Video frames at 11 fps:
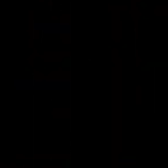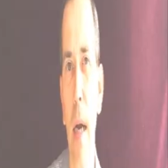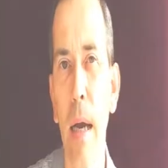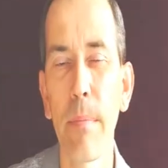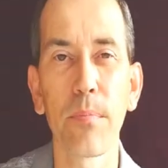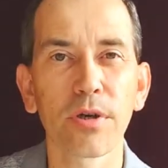
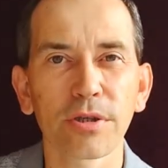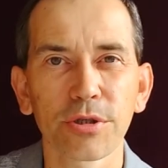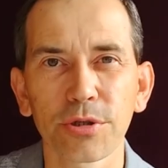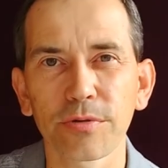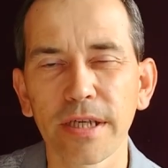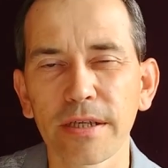I'm pretty
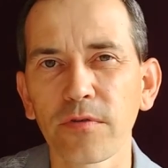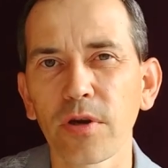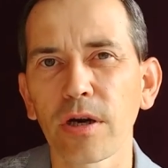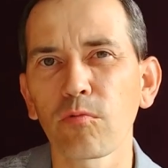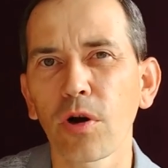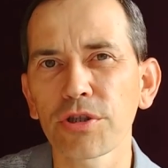sure that if you
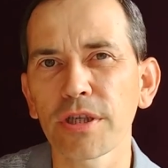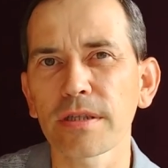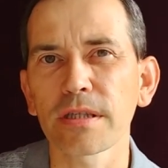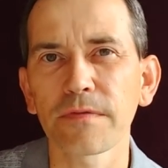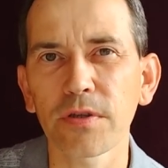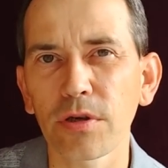are watching
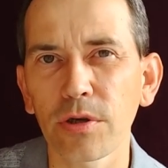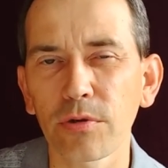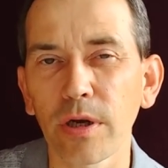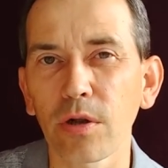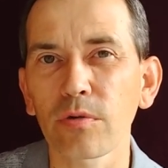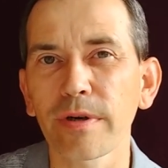this video, you
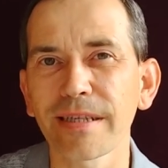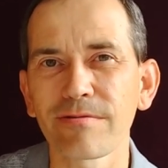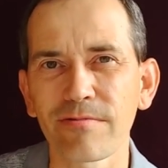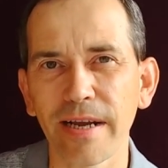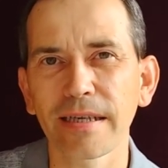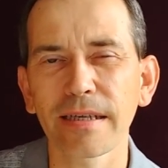are already
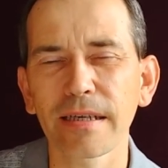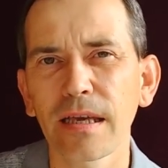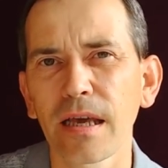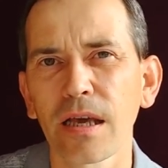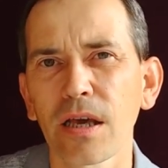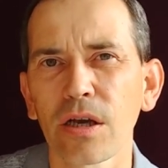ready
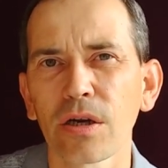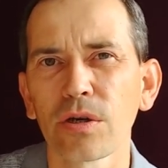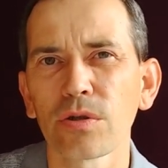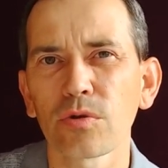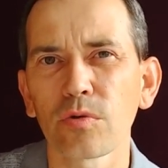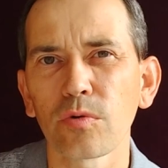
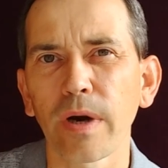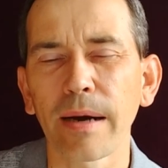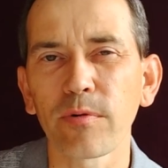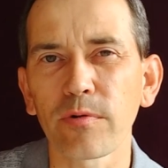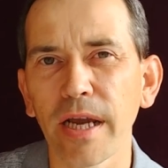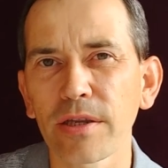to
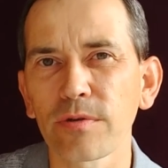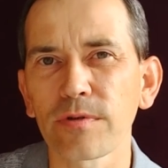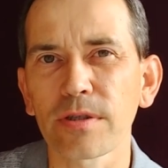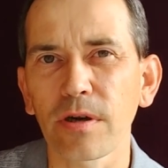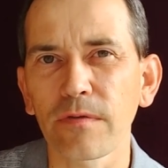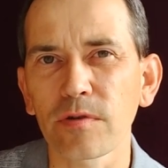upgrade your
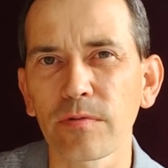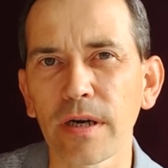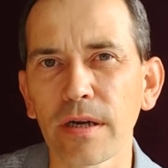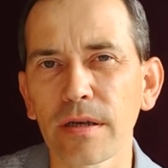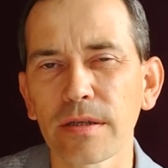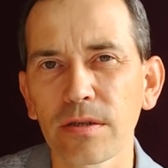
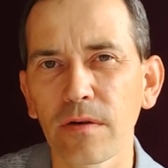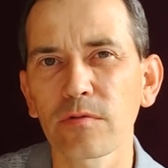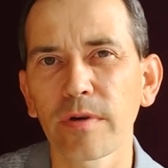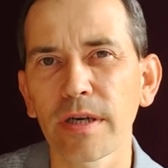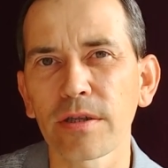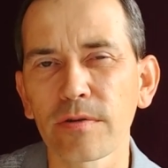software,
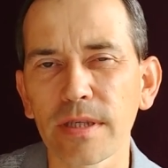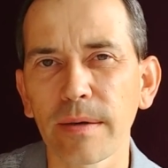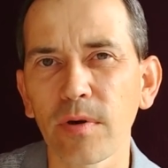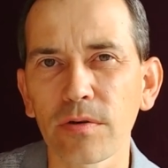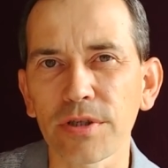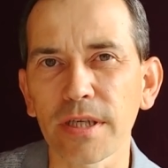software in your
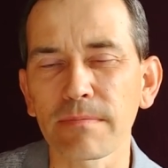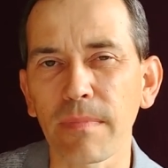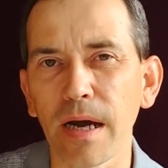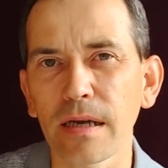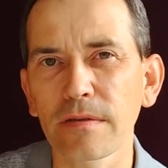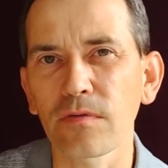subconscious
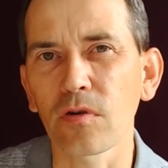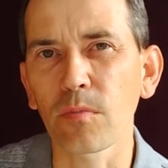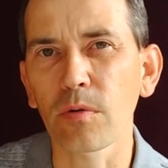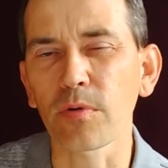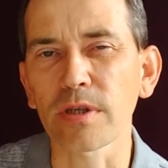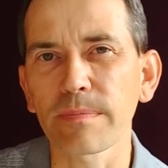mind for
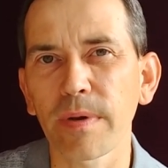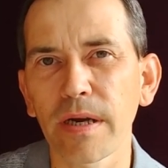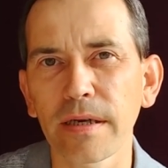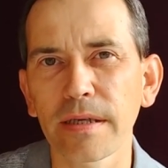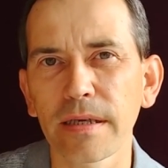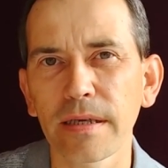more
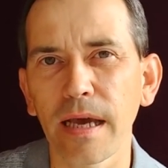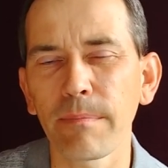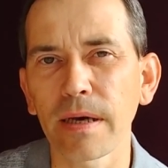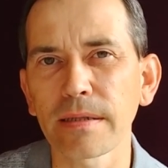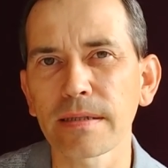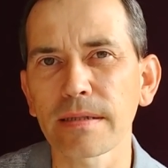prosperity,
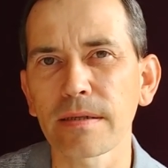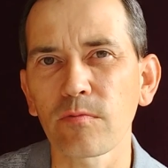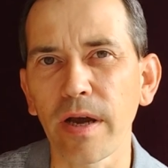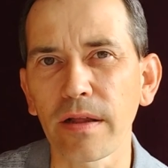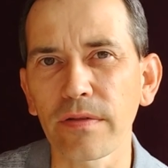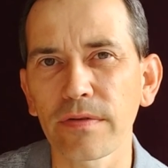abundance and
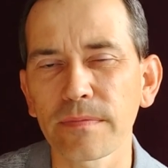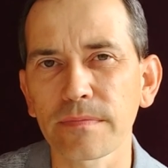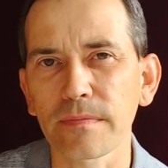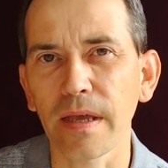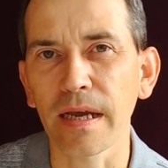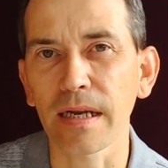wealth.
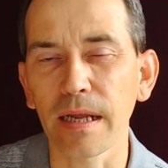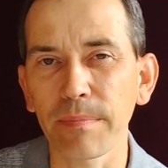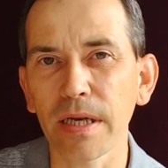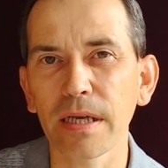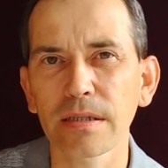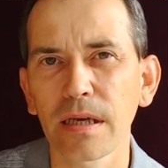And in a
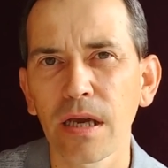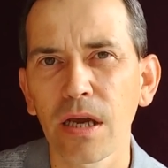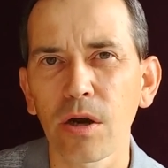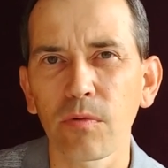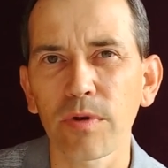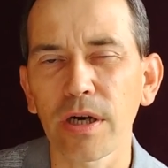minute,
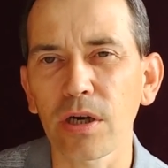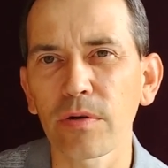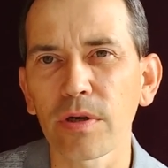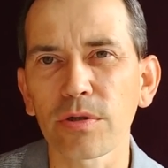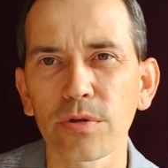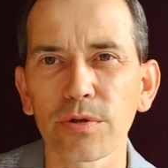we are
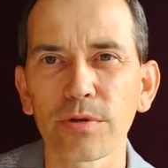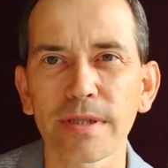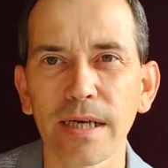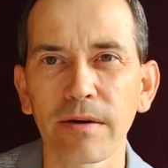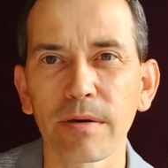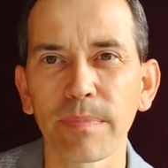going to use
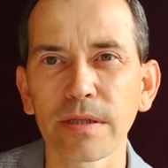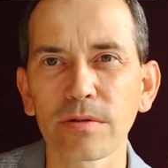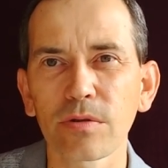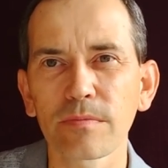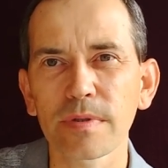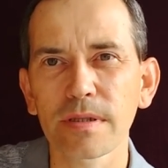our
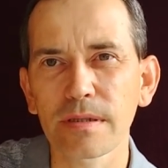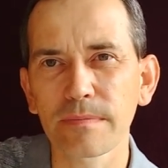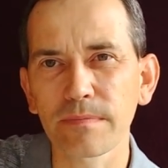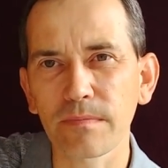pendulums